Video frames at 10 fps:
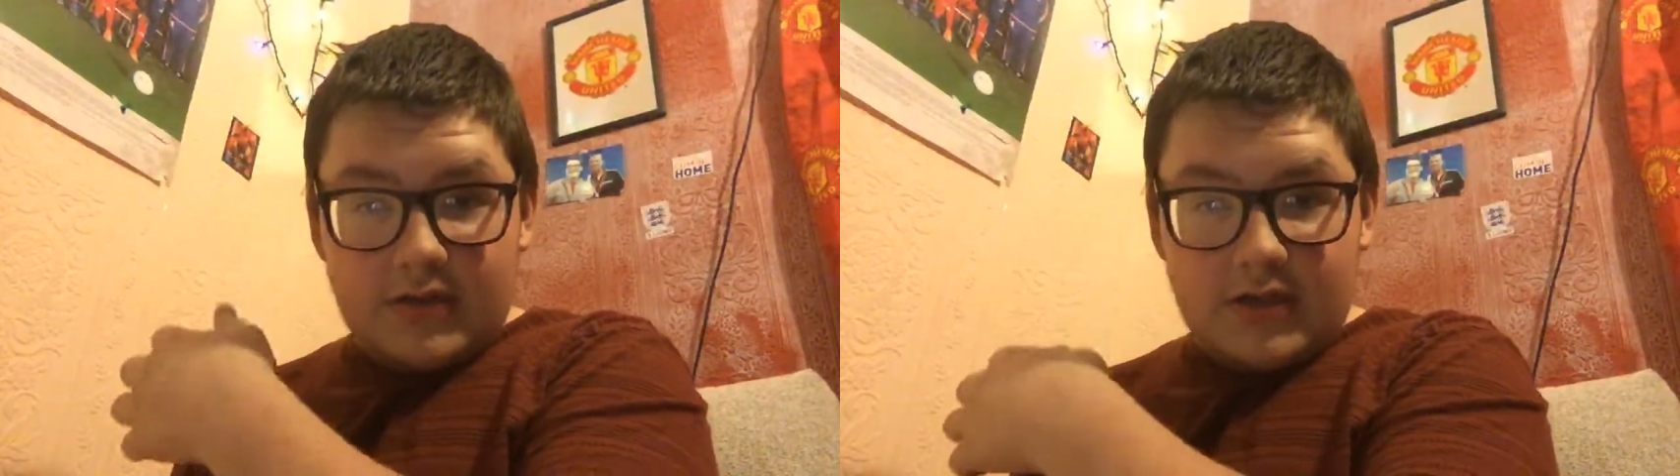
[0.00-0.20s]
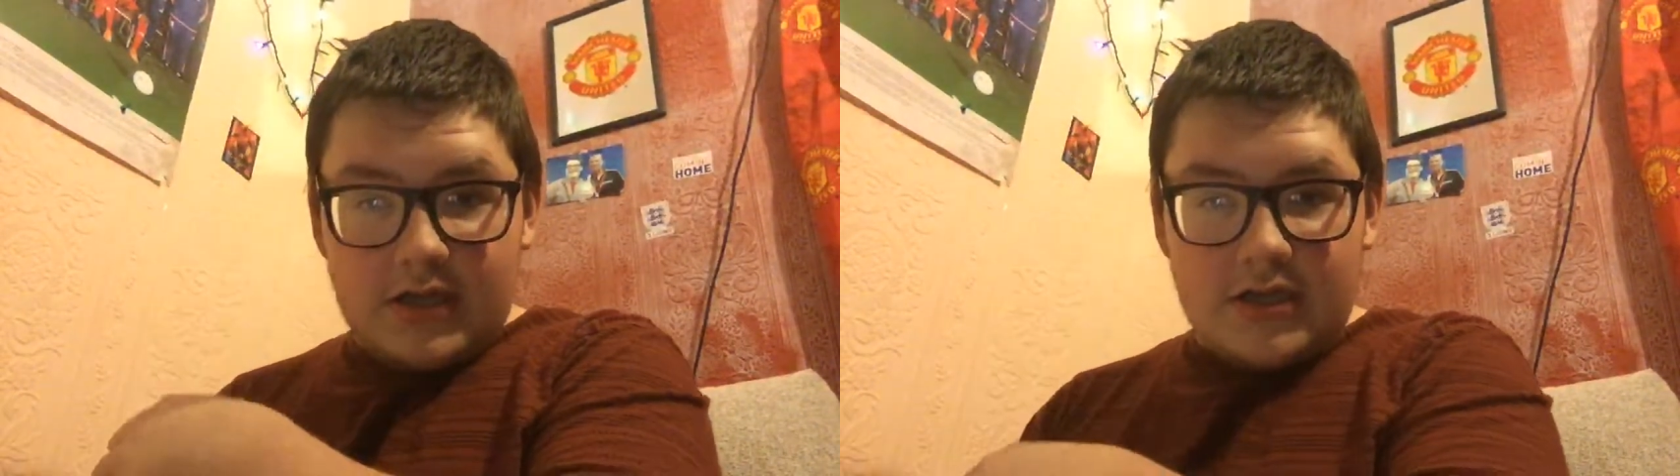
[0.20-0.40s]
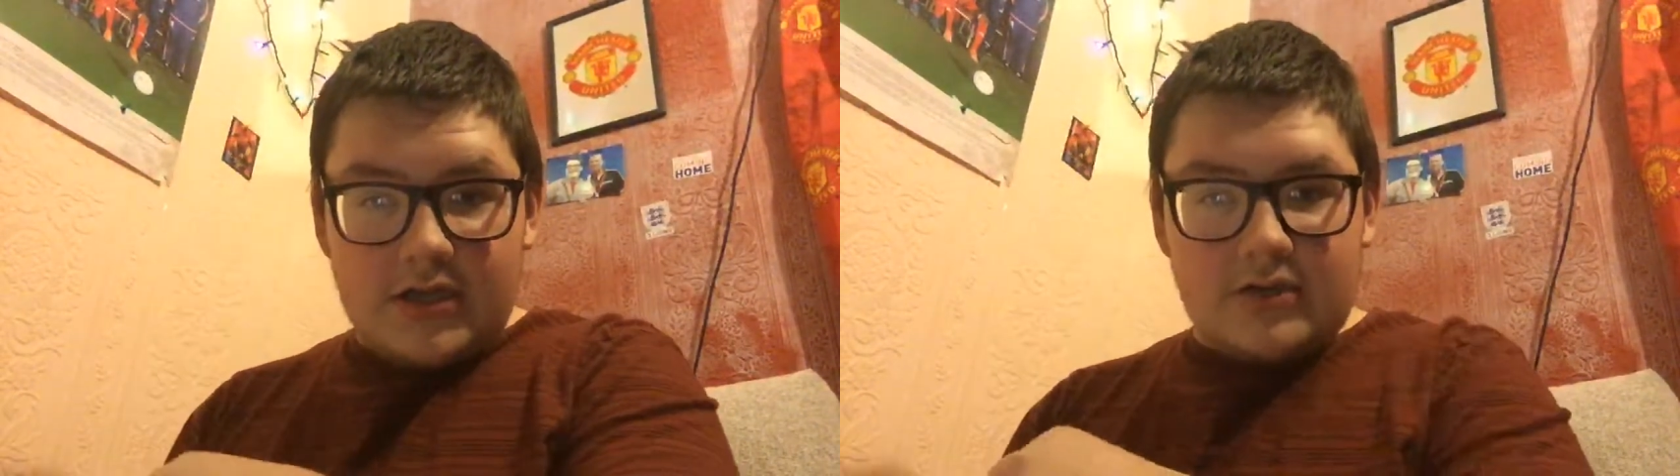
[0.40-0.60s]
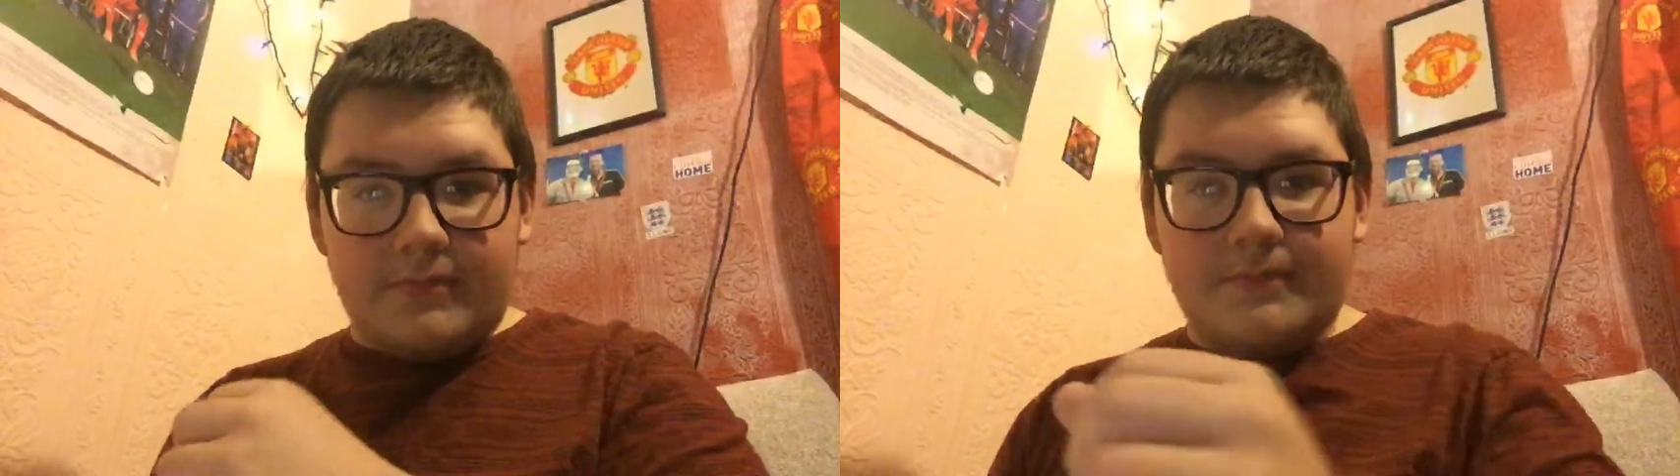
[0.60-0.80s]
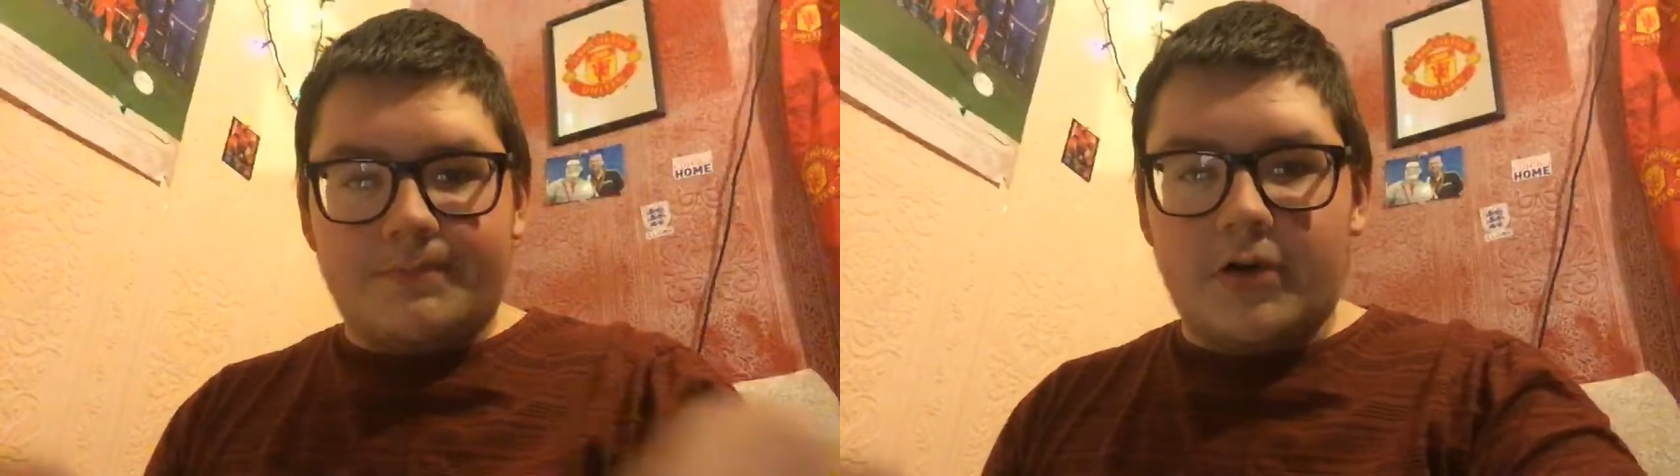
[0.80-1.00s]

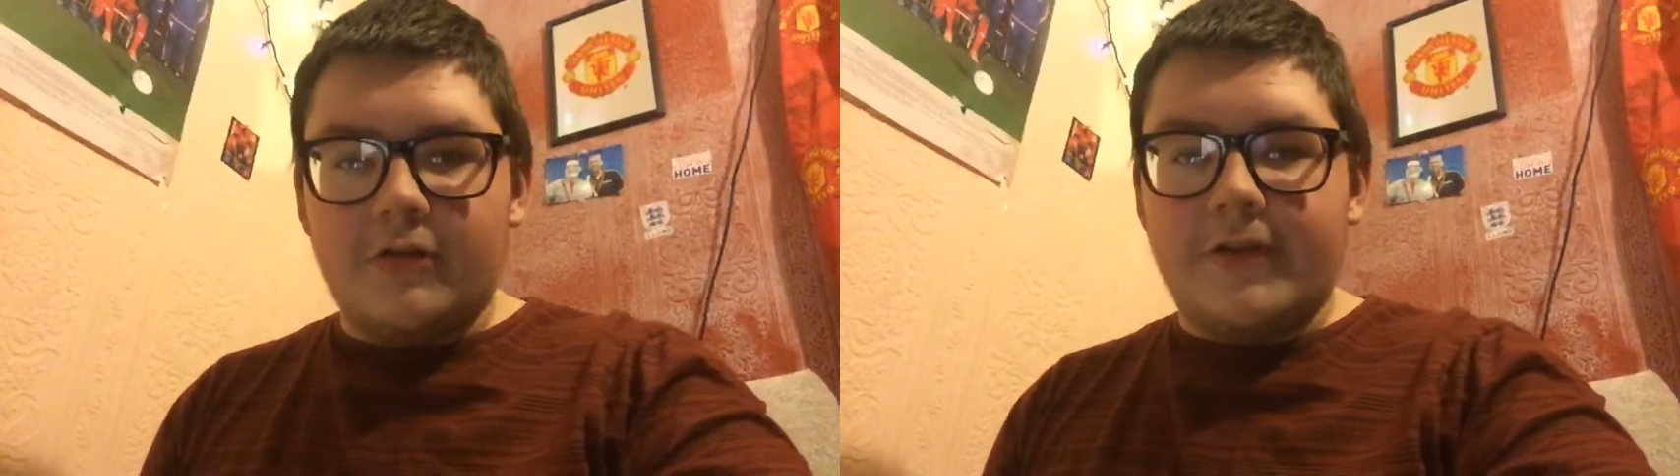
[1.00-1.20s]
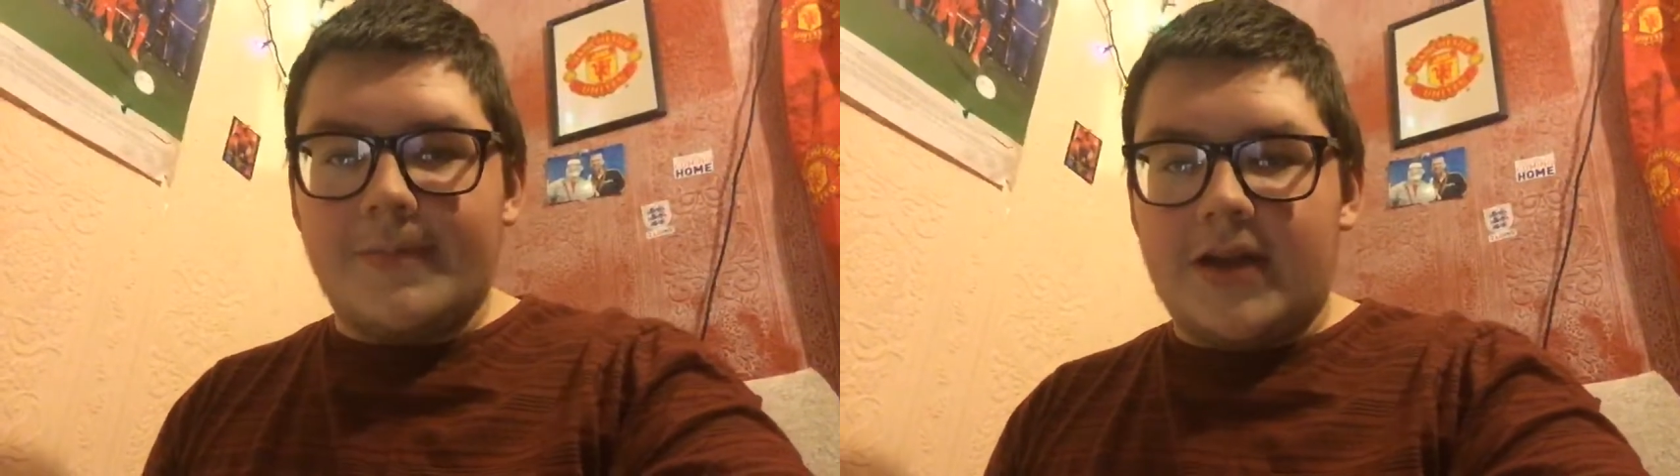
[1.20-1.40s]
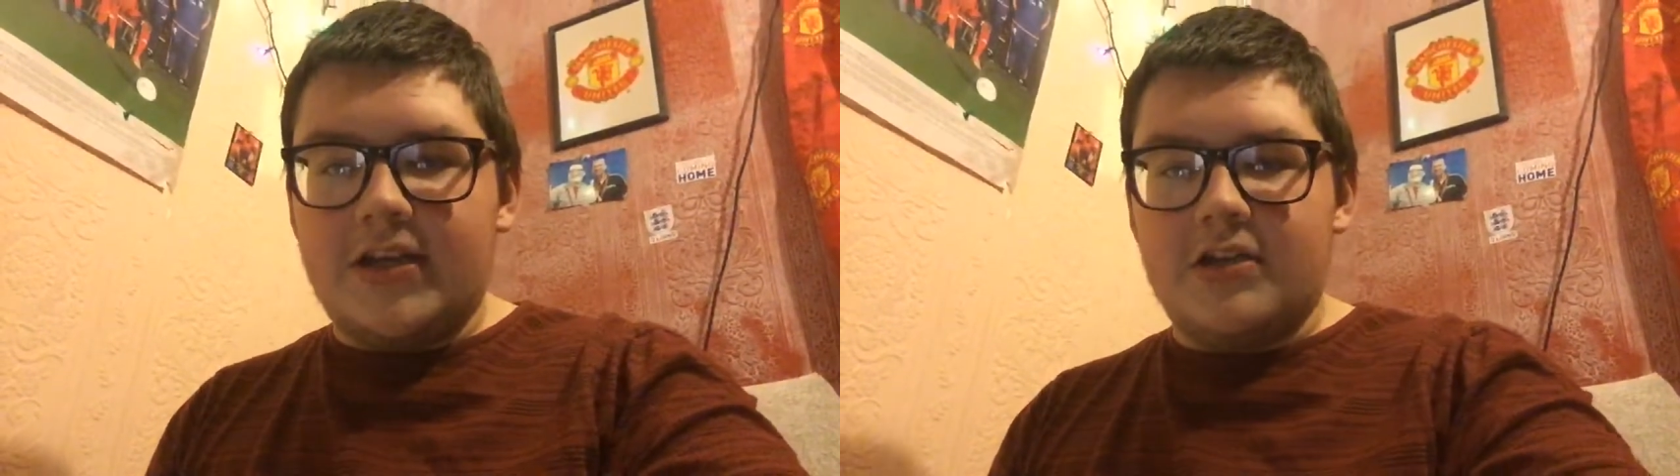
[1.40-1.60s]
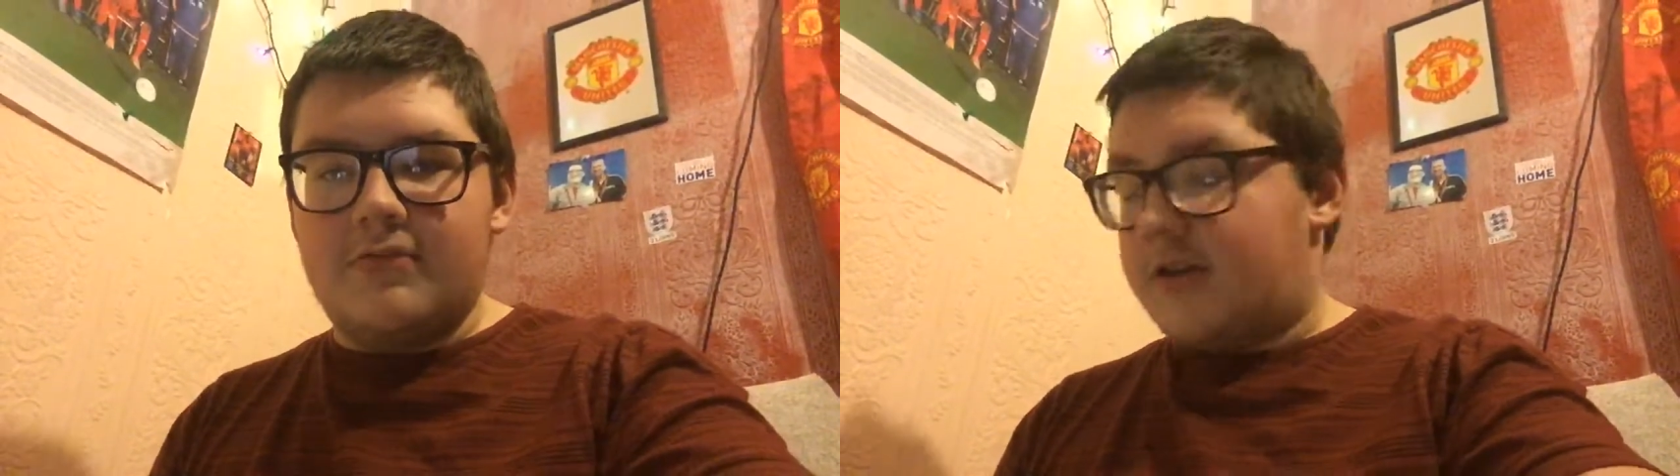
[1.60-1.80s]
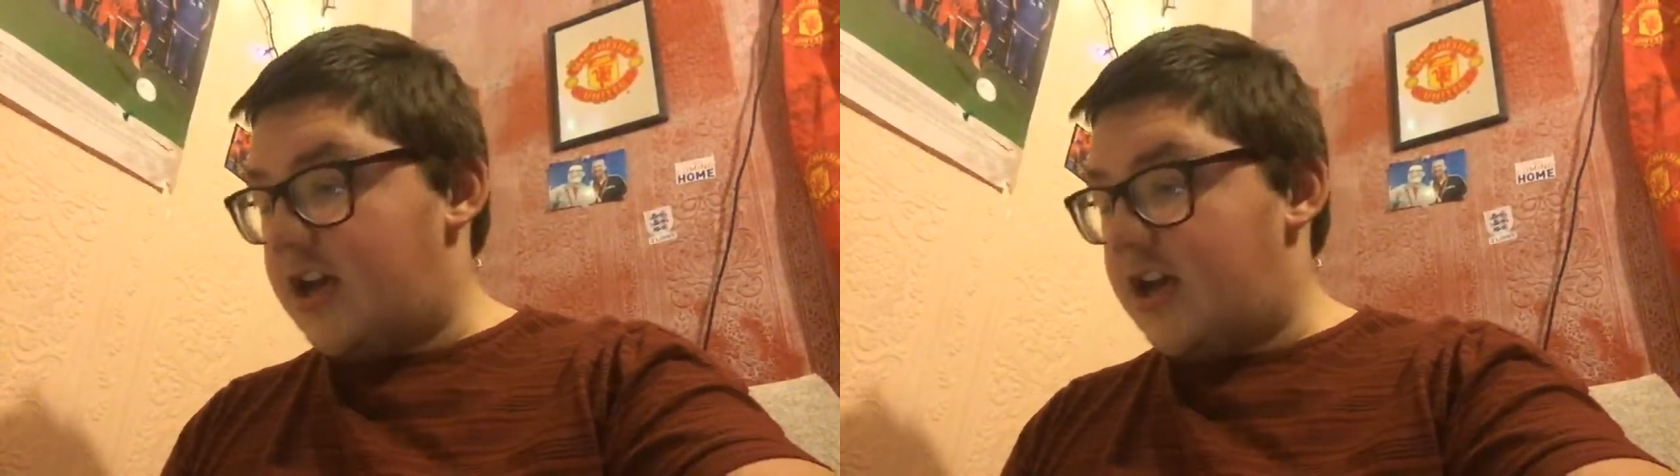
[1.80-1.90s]
Bo v Man U.